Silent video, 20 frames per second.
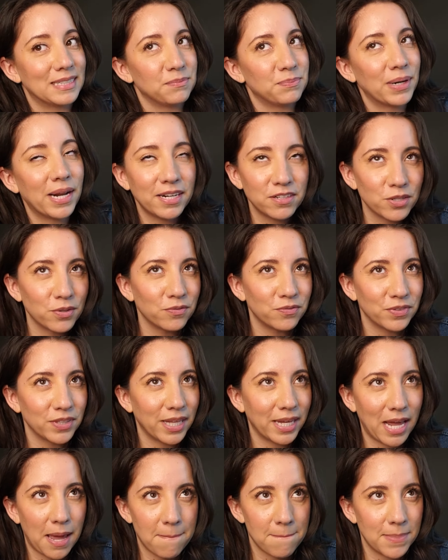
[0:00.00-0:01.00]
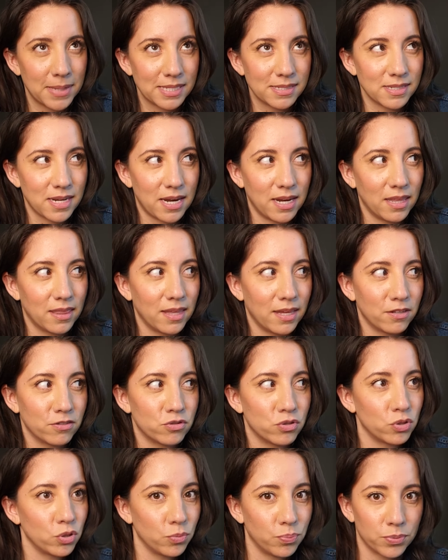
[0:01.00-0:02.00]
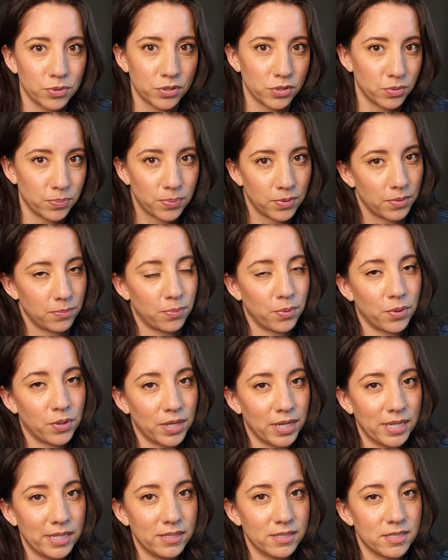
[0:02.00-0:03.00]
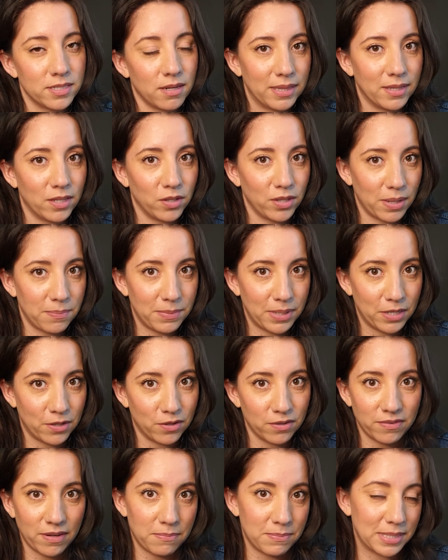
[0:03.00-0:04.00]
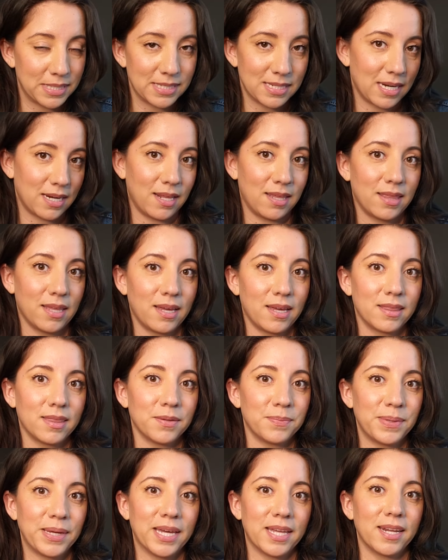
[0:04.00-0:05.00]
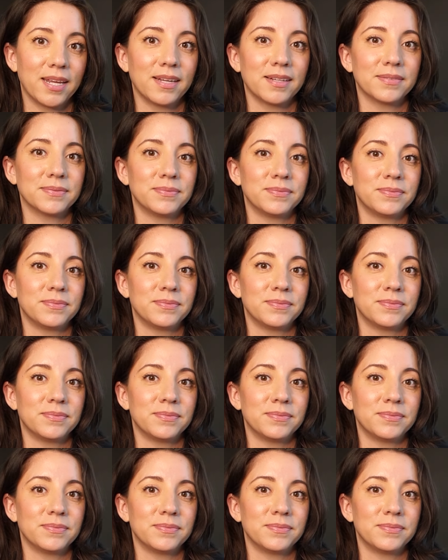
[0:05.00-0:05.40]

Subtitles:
But I don't feel like I missed anything super, super important. They'll let me know if I missed anything at the beginning.